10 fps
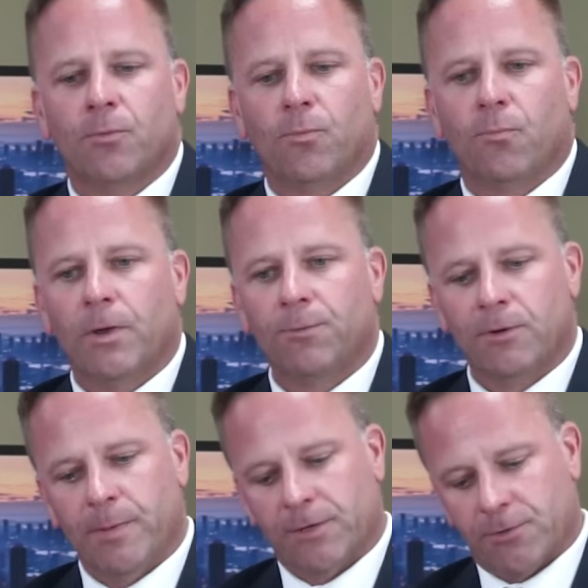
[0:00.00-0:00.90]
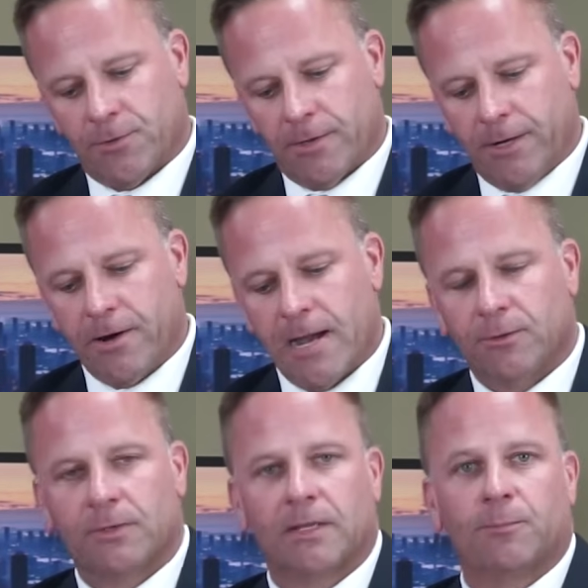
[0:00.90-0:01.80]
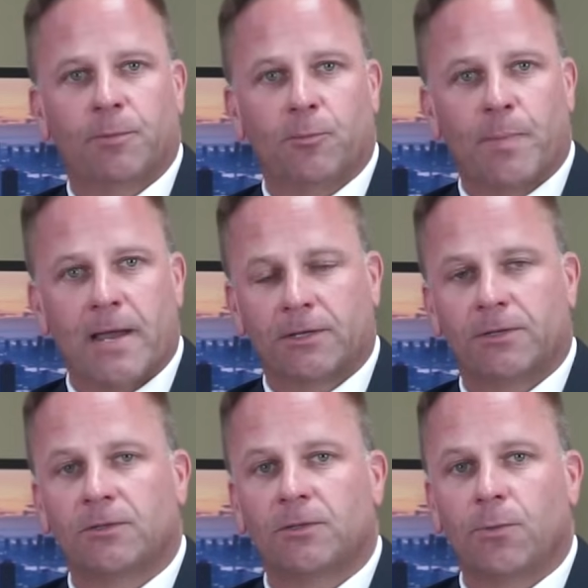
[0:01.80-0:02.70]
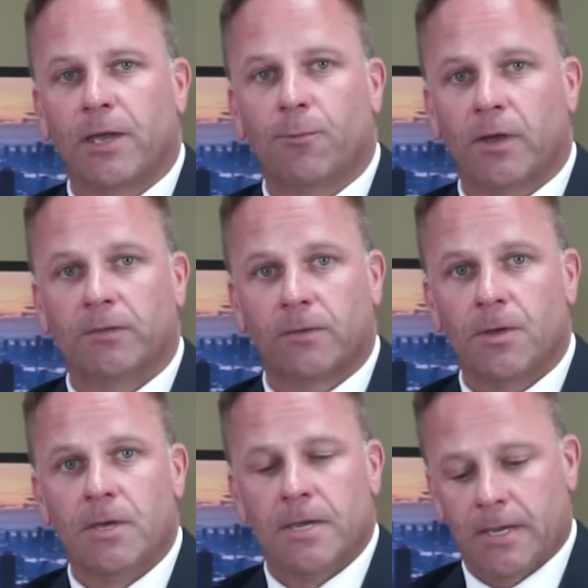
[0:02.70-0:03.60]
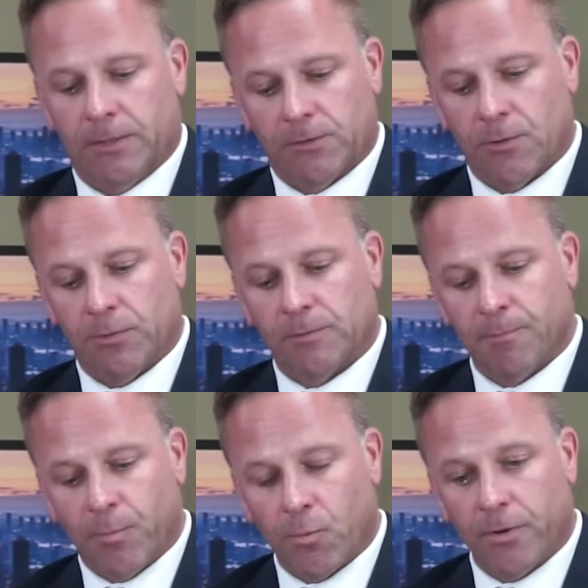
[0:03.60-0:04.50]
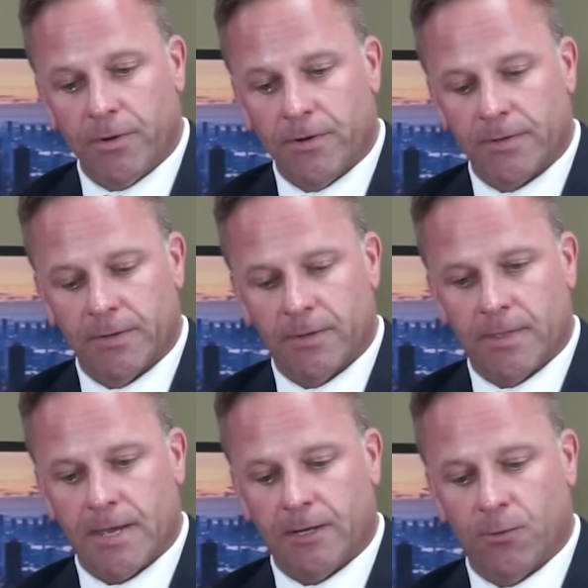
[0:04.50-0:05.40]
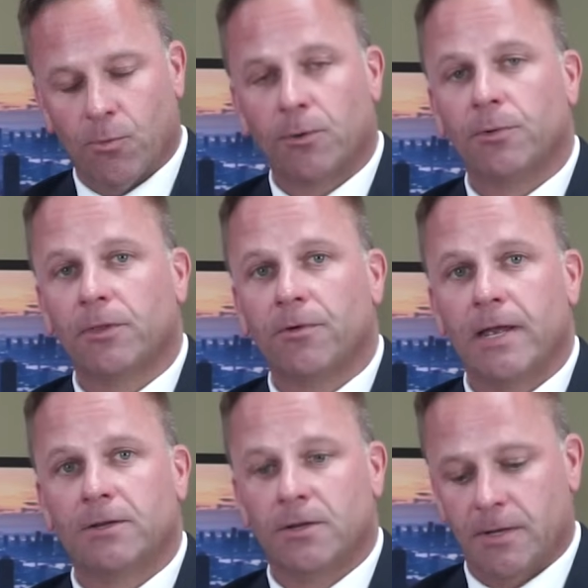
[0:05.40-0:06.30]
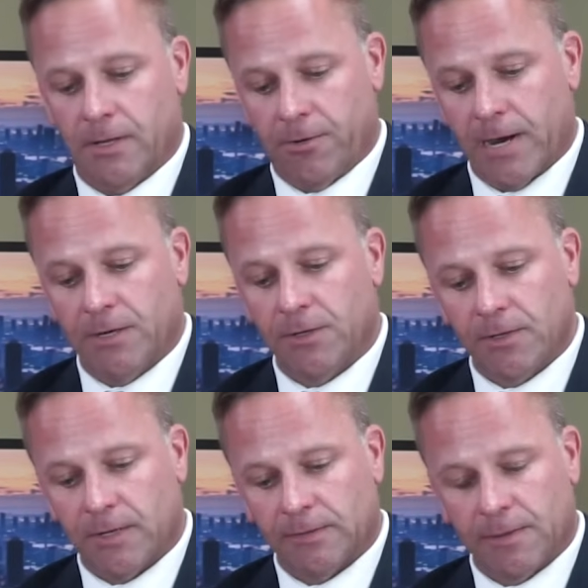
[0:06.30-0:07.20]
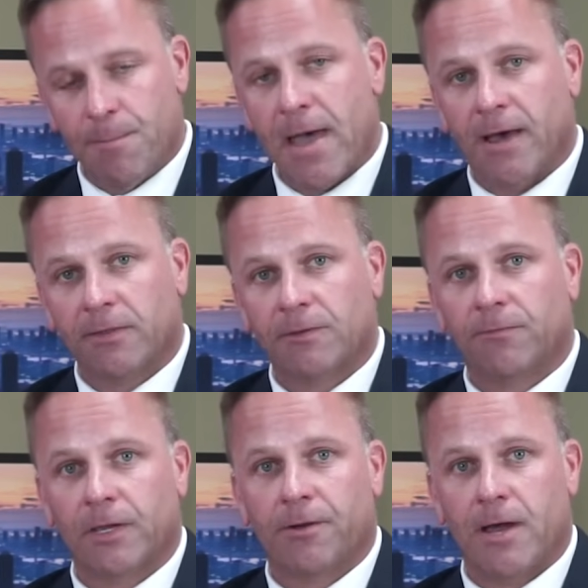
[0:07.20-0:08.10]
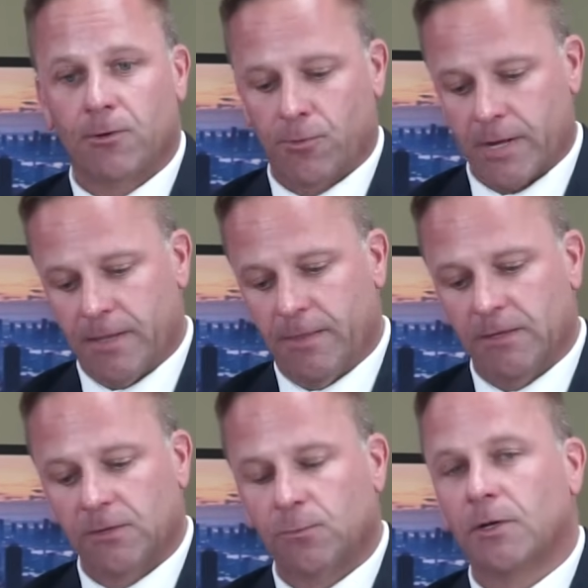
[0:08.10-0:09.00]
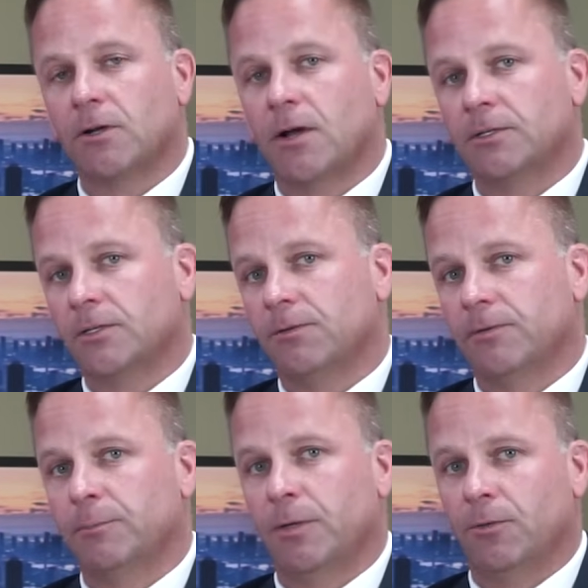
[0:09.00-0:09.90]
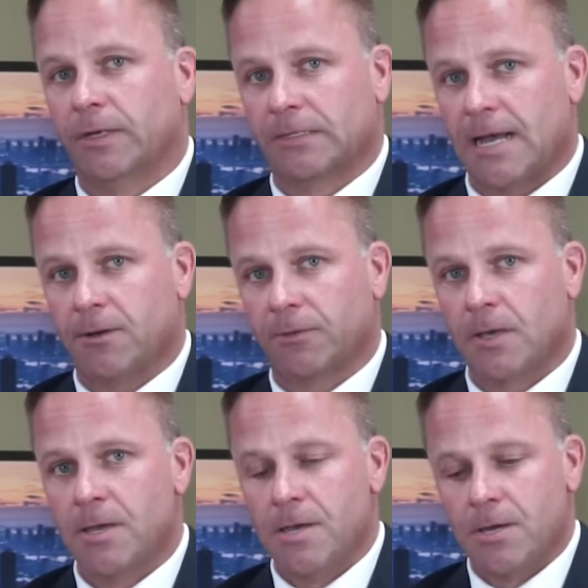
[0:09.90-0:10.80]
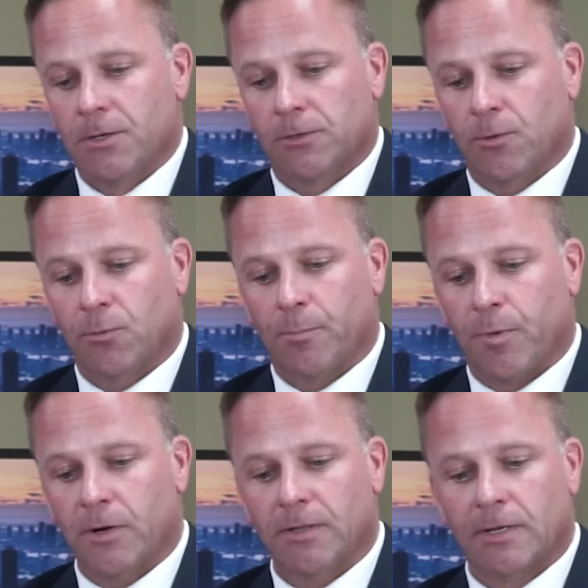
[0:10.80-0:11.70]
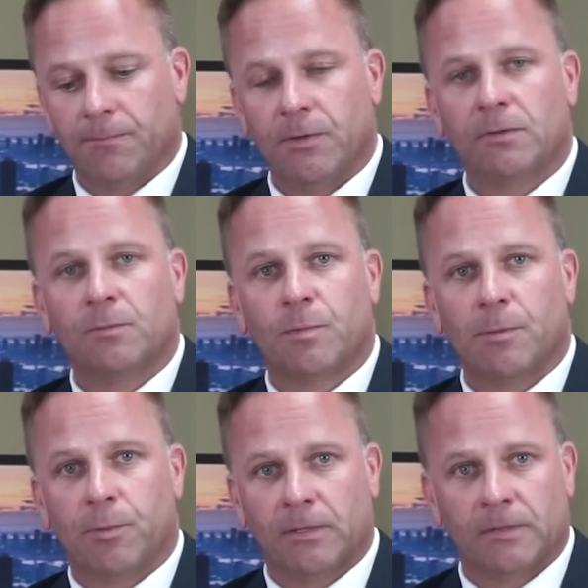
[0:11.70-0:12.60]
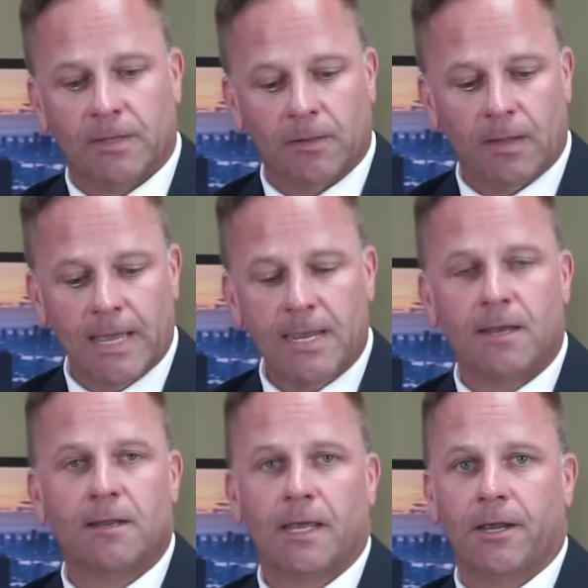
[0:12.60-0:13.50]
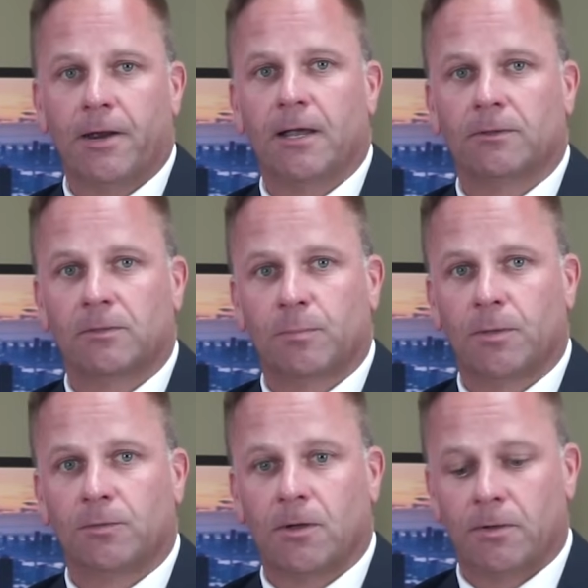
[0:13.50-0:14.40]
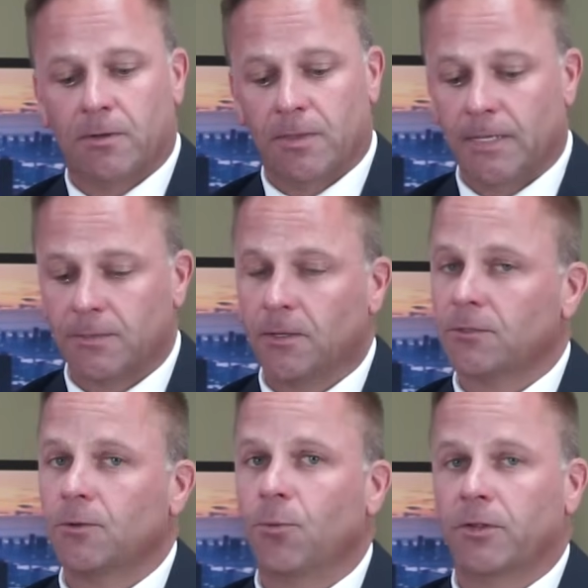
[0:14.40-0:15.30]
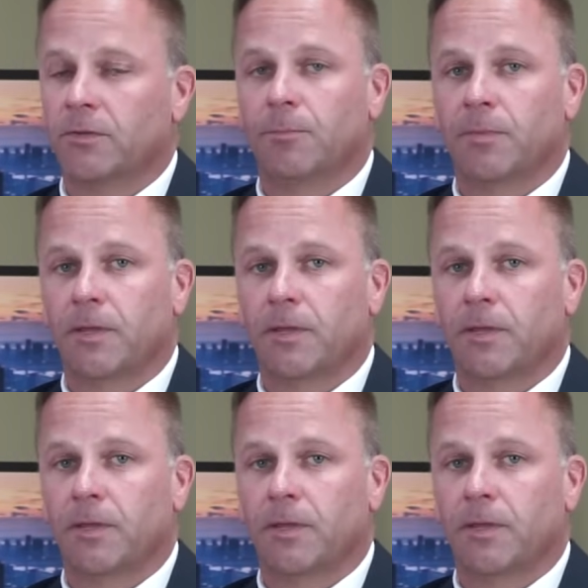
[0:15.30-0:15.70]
we want to make sure that your house gets built back just the way it was. So it's important that you work with your agent, and your agent does the math to figure out, okay, this is what it costs to rebuild this house. So the part that confuses people is the land that your house is built on, that's also worth something.